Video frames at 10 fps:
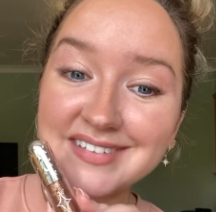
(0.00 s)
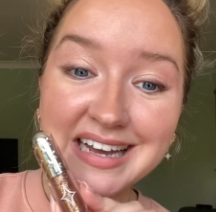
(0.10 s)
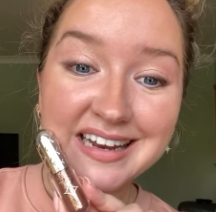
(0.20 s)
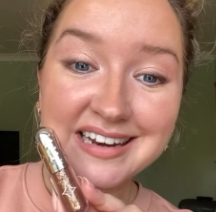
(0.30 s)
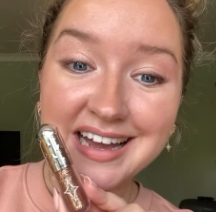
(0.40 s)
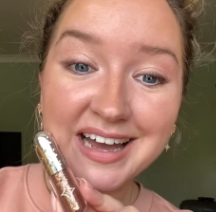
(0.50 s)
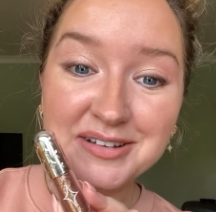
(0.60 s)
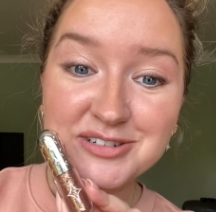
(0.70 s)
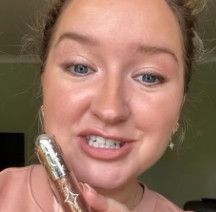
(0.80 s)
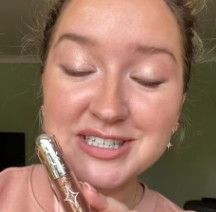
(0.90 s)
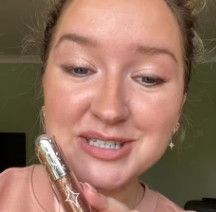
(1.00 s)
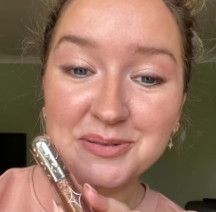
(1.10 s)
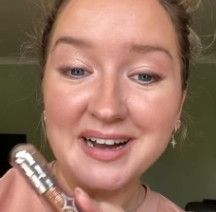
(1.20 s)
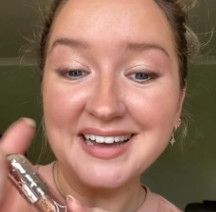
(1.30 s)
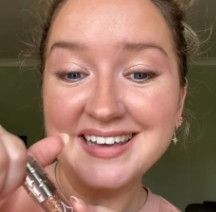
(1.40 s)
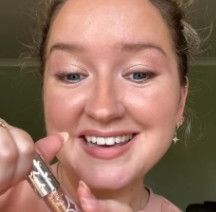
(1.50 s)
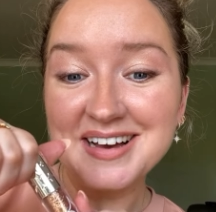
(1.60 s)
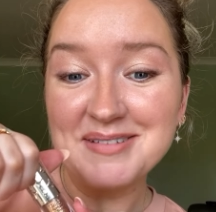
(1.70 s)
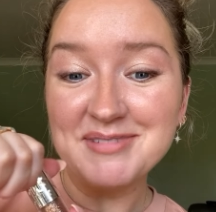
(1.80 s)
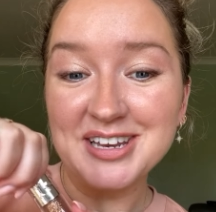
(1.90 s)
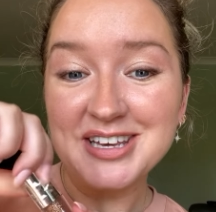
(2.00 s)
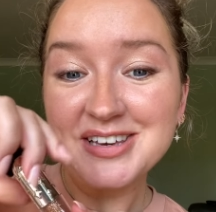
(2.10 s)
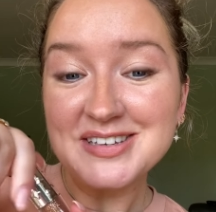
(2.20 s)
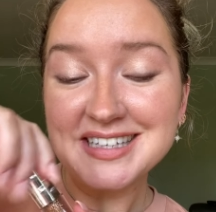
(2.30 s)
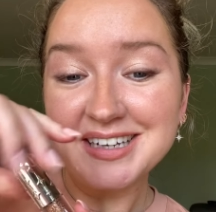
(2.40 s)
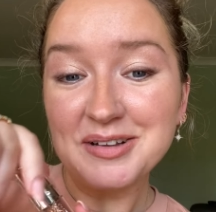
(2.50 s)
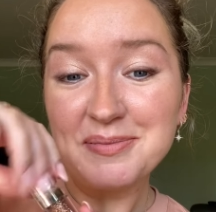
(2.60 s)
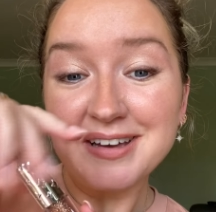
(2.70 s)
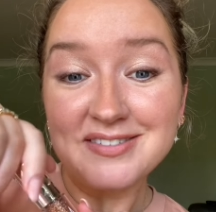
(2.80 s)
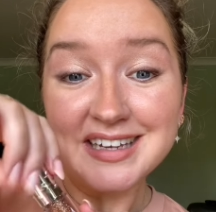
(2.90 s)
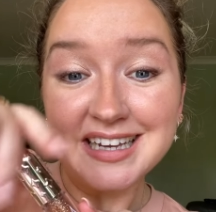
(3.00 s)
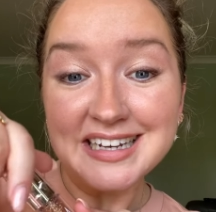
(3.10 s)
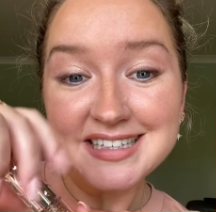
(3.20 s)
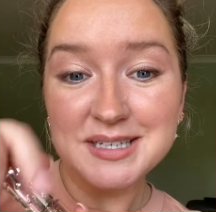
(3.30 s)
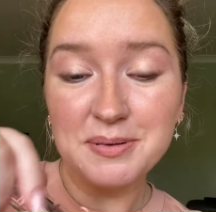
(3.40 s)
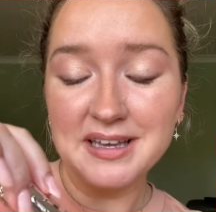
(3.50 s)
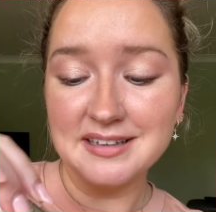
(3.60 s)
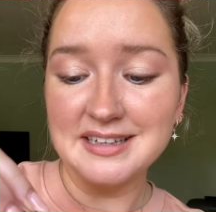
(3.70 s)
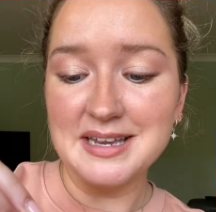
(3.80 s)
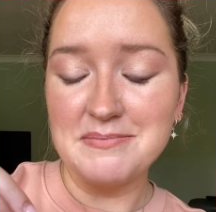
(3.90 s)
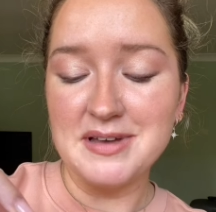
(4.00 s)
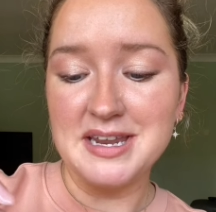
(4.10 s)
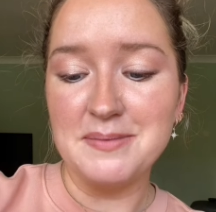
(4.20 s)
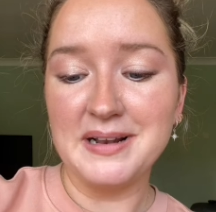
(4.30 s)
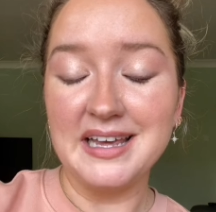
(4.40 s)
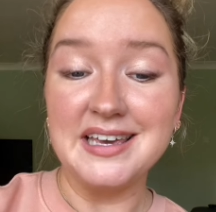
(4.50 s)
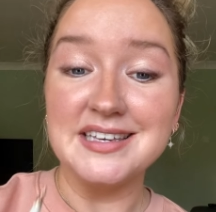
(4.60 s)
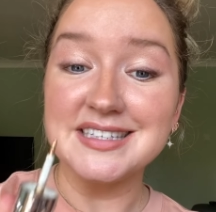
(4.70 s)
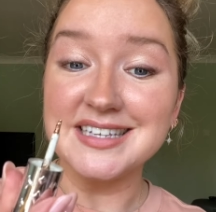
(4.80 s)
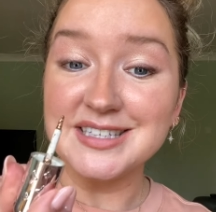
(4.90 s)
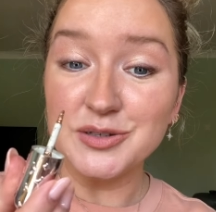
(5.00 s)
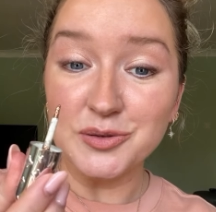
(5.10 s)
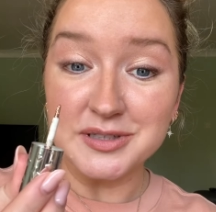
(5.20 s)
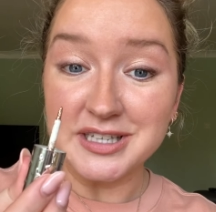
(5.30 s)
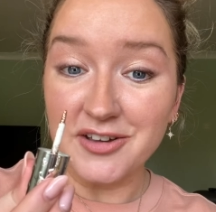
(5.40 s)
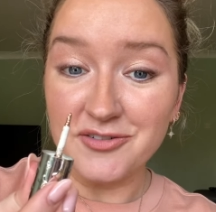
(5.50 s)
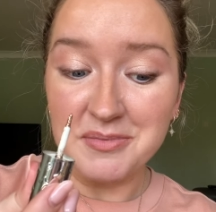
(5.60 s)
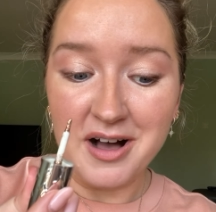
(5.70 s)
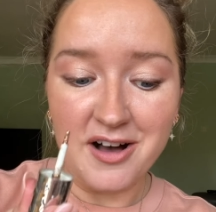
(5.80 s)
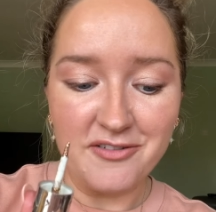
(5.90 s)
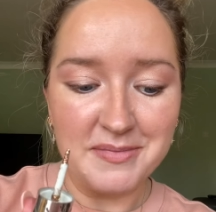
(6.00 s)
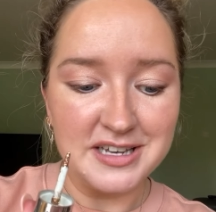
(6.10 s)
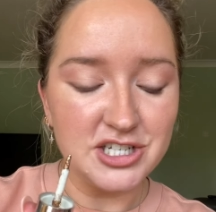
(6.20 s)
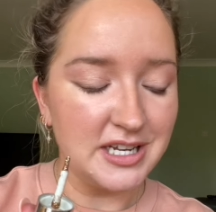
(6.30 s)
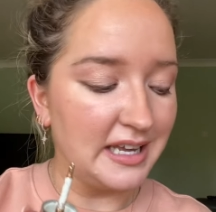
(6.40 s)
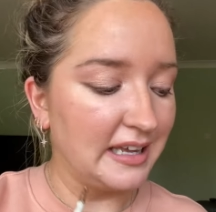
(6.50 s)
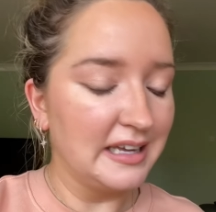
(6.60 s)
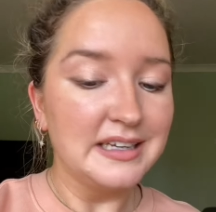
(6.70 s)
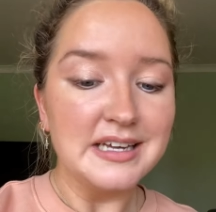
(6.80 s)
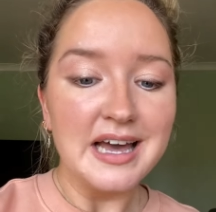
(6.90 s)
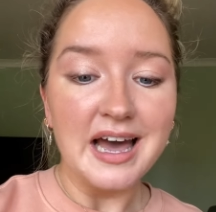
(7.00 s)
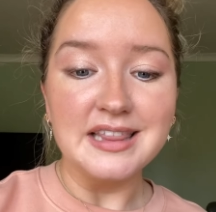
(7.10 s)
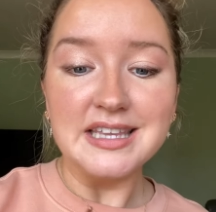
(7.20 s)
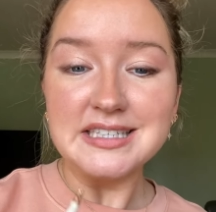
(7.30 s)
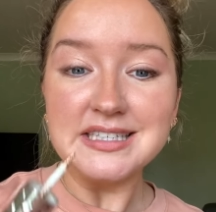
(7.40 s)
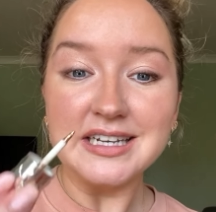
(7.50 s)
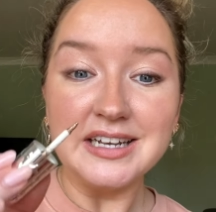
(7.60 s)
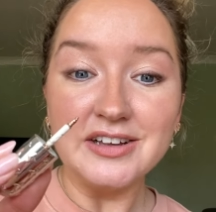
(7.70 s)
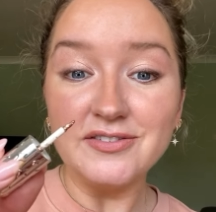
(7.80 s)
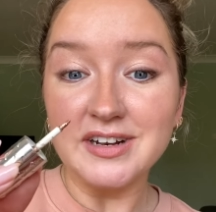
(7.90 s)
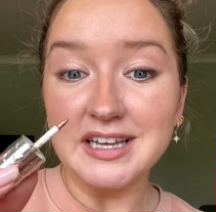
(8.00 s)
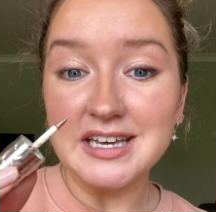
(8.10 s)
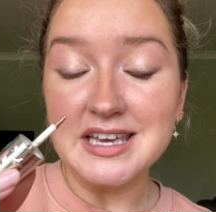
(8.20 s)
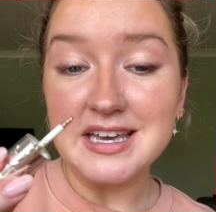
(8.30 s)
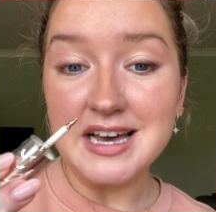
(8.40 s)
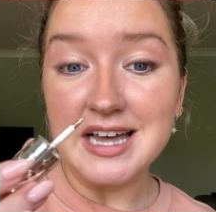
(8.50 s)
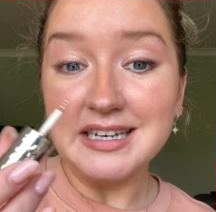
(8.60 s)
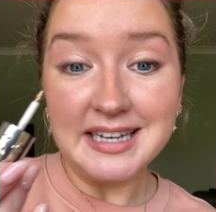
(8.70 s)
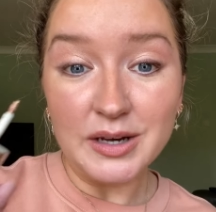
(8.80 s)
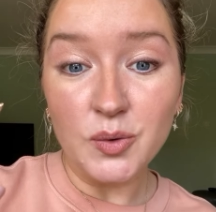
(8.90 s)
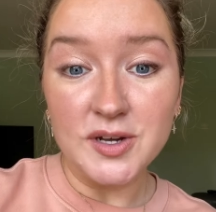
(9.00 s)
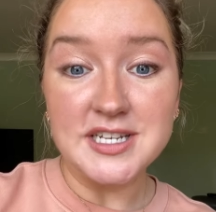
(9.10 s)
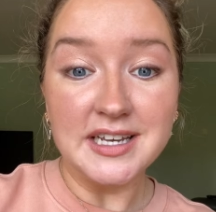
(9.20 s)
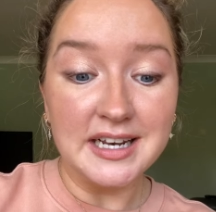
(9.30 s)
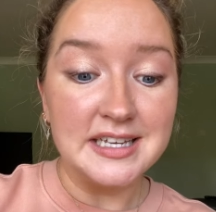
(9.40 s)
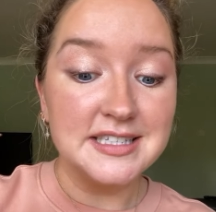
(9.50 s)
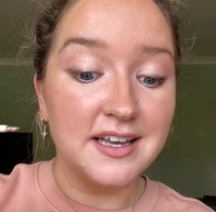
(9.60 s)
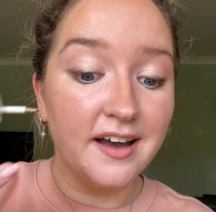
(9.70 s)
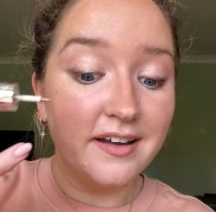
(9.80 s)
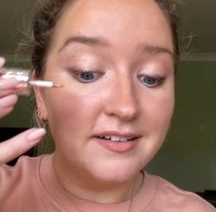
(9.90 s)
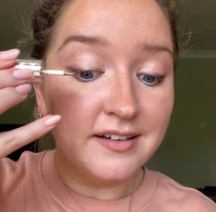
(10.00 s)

And now just wait, I'm gonna use a little bit of the glitter pill in Money Please. This is also from Half Magic. And this is a lovely liquid glitter